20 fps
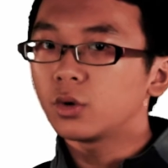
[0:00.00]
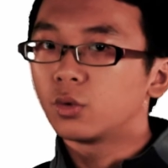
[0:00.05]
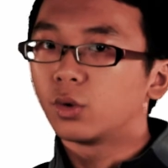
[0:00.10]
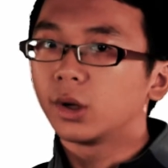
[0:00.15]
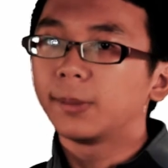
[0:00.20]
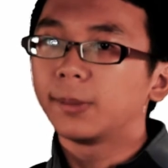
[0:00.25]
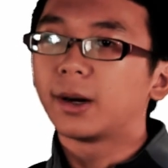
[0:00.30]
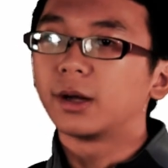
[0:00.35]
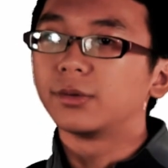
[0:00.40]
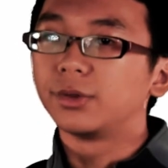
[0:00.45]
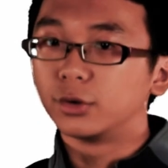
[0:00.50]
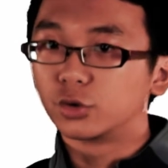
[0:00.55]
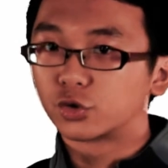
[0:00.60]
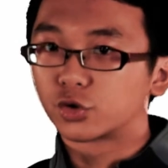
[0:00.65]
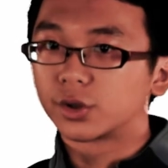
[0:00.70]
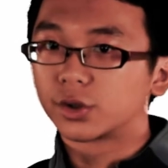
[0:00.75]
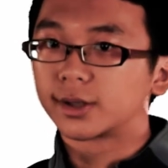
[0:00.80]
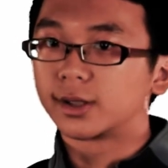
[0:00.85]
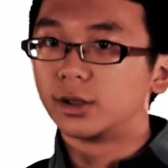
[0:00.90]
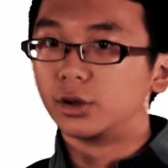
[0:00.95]
What about
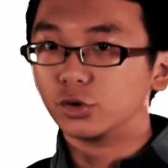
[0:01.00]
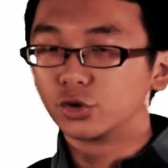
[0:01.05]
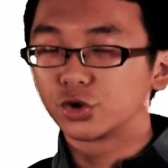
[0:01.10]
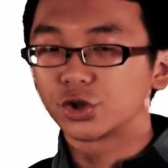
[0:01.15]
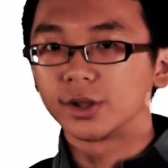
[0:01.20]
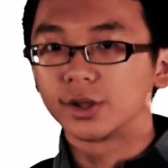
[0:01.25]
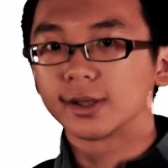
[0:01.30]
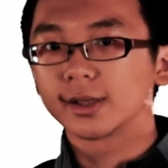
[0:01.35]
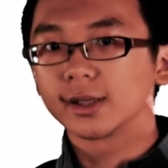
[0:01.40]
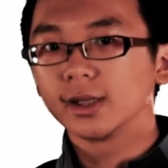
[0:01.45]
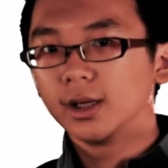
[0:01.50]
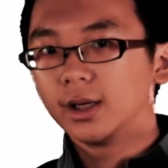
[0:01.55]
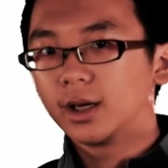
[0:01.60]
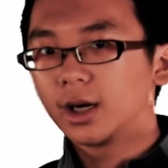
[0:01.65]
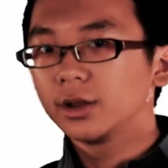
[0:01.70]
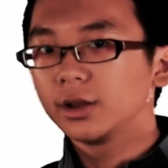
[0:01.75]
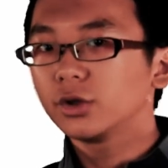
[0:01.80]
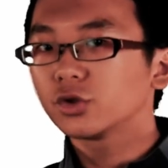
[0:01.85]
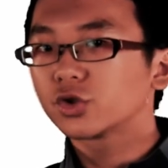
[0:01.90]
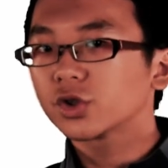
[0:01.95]
neutral solutions?
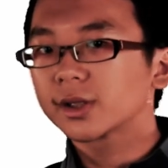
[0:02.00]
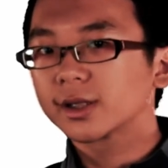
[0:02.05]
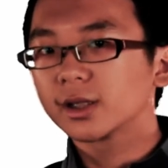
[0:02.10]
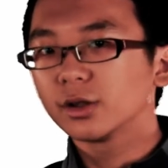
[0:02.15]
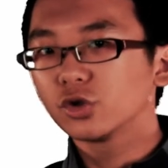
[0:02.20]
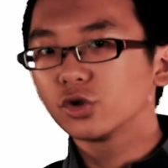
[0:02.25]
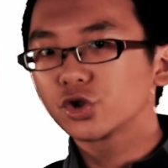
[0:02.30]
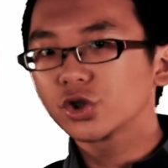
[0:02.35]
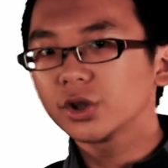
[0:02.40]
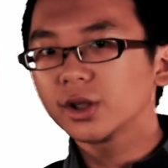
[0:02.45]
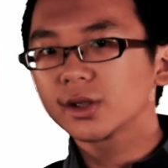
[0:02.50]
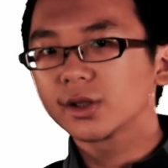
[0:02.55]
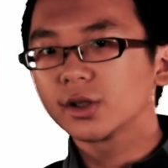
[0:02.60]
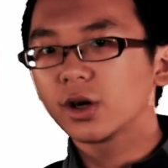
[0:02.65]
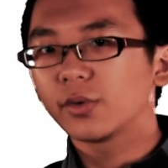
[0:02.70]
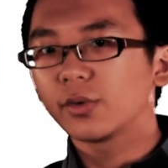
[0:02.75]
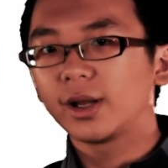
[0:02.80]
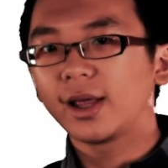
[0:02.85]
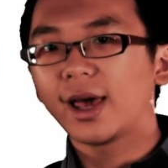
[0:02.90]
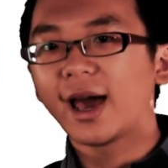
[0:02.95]
A neutral solution is
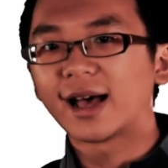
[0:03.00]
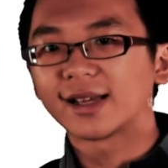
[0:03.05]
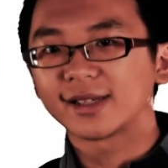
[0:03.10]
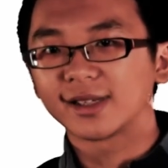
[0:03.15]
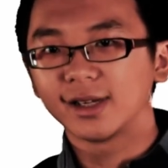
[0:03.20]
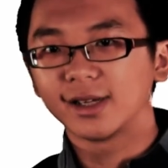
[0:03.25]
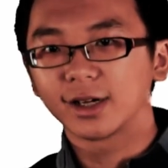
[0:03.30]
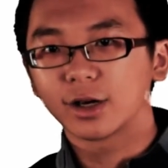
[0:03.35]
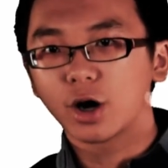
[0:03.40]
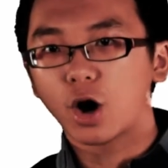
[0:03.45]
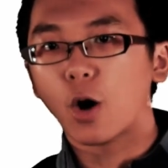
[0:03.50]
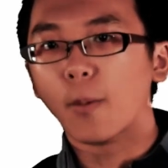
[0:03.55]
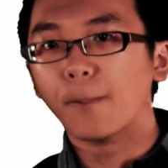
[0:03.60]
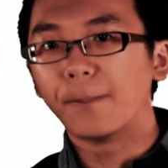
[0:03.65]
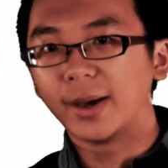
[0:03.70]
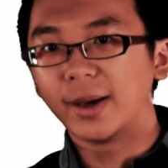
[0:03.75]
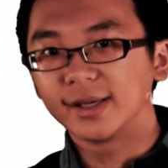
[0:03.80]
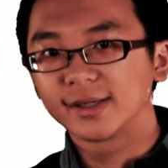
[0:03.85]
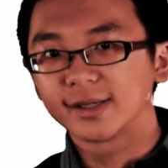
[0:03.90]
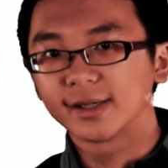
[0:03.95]
not really acidic or
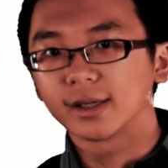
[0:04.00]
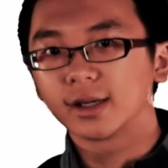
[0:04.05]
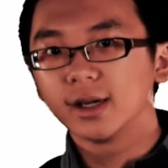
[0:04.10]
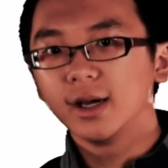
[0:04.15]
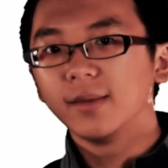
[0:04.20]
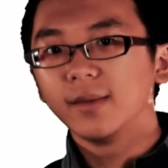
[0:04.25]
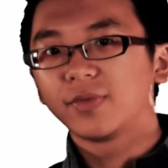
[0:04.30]
basic.